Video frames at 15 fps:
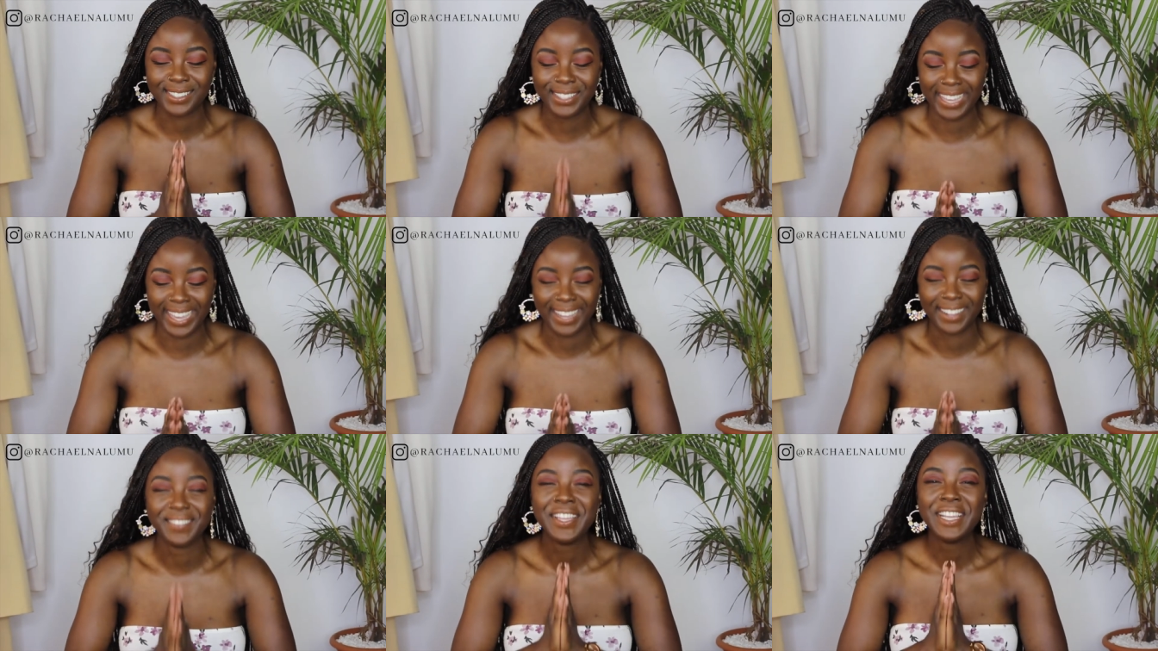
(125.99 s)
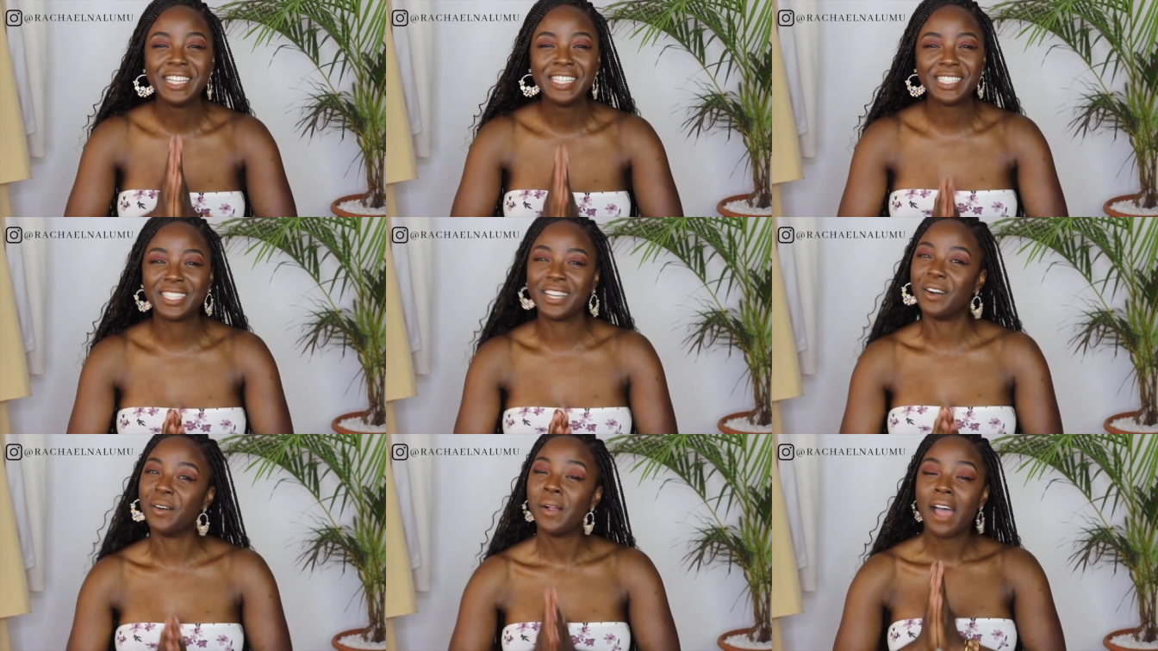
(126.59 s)
Okay,
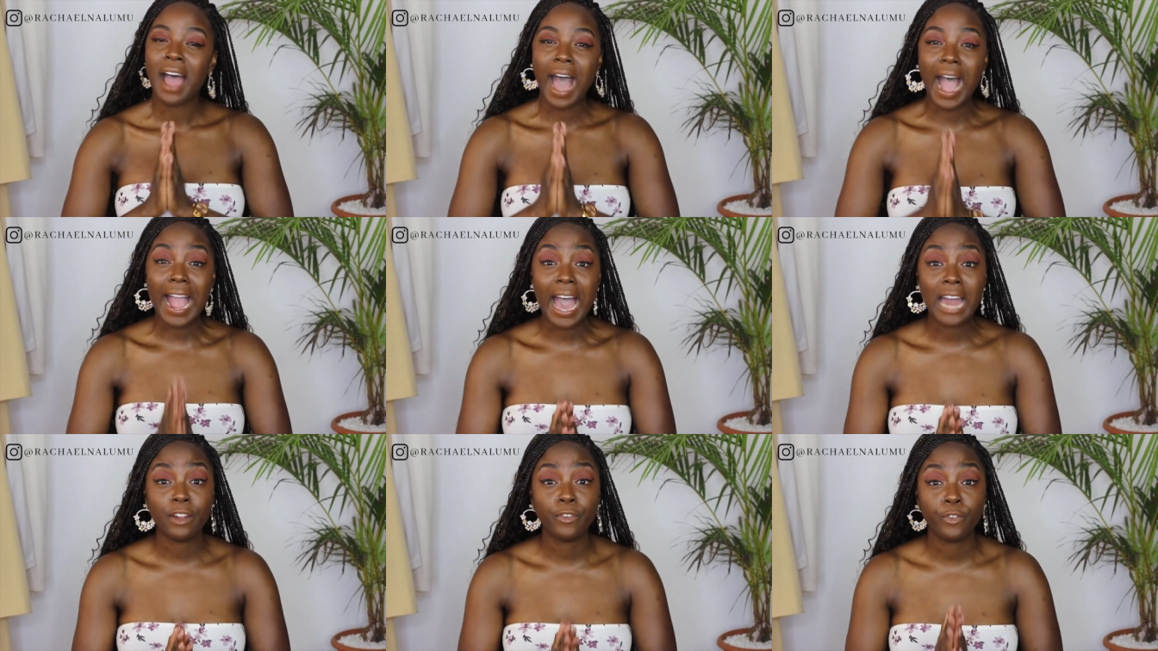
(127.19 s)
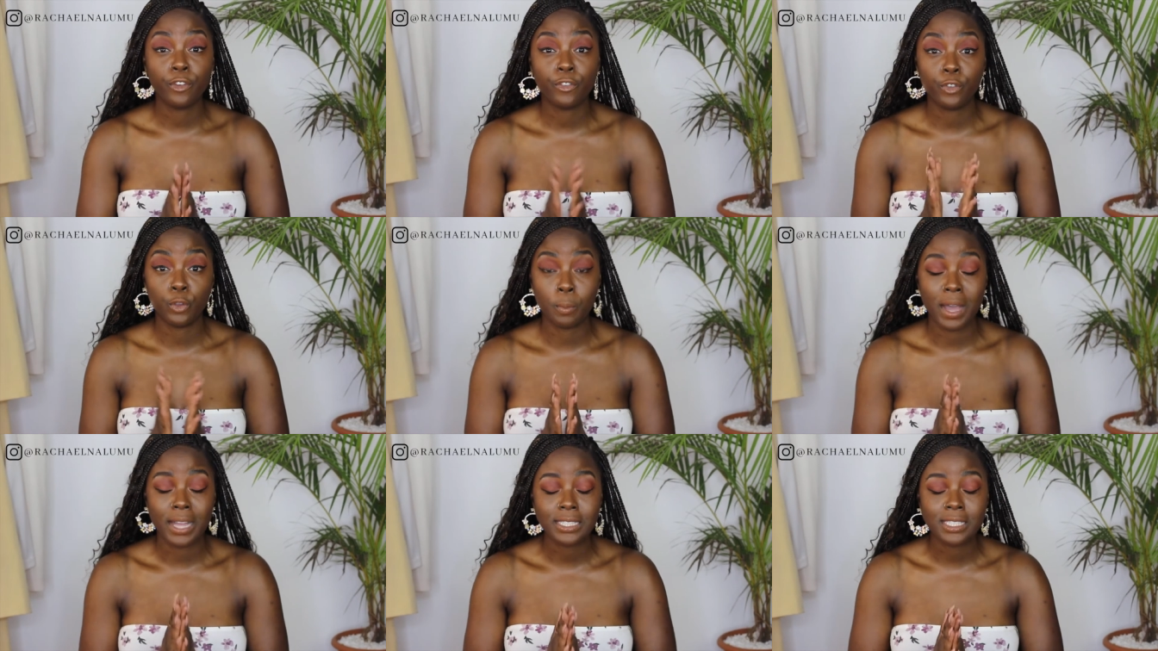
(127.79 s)
so I had it for a
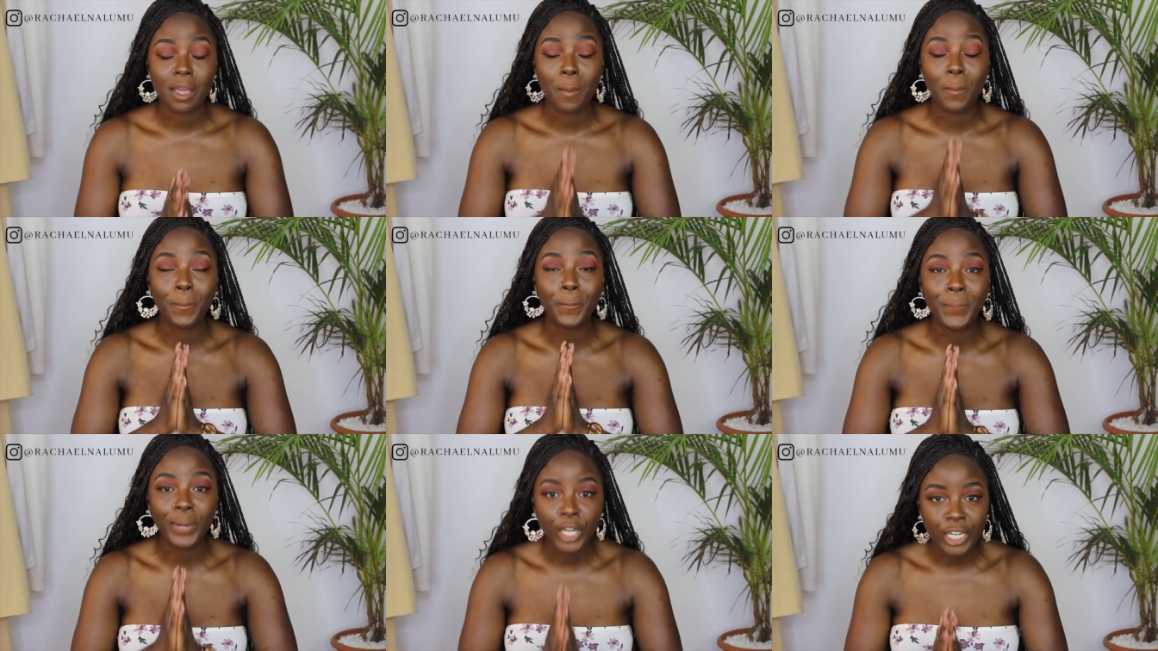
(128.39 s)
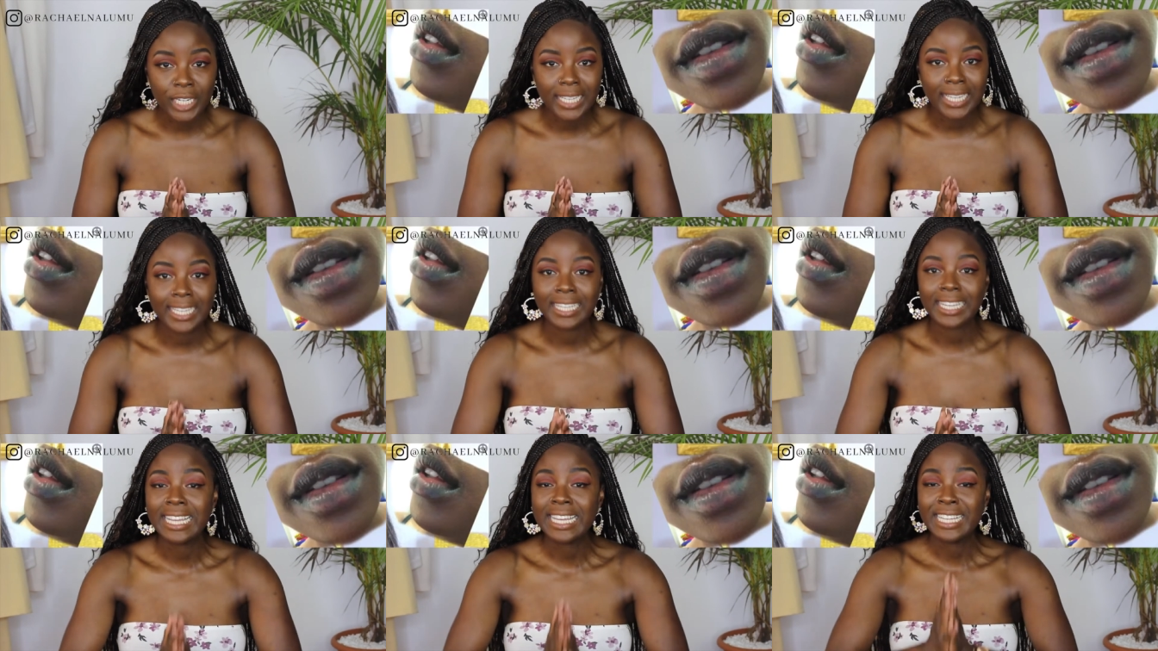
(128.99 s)
few months,
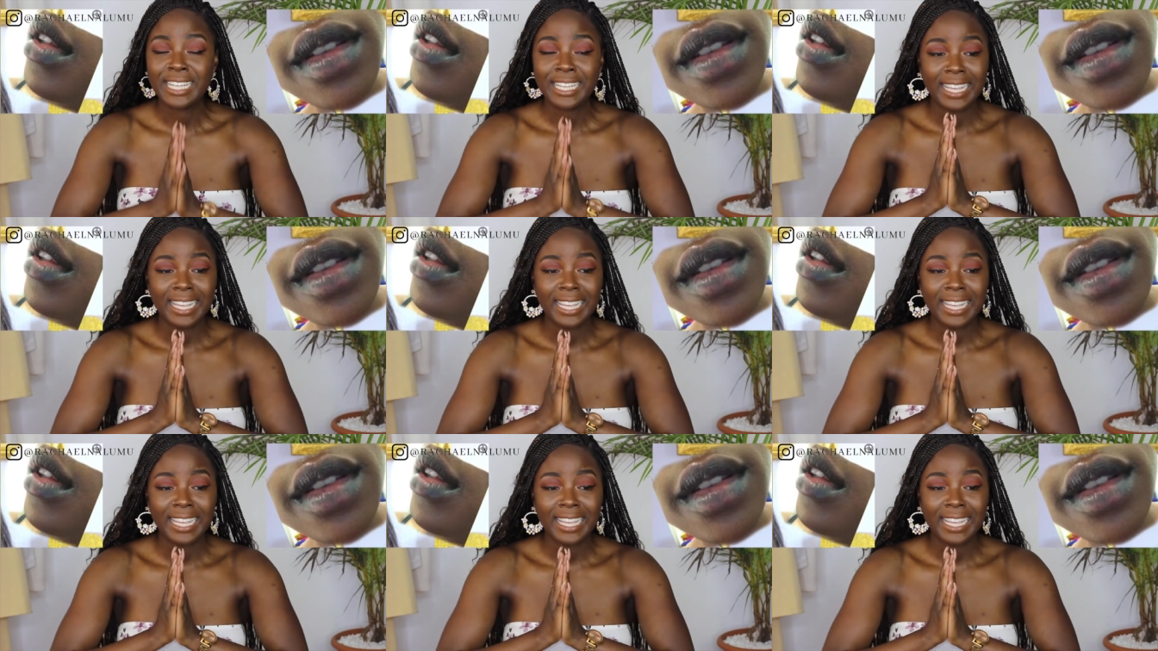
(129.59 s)
burning,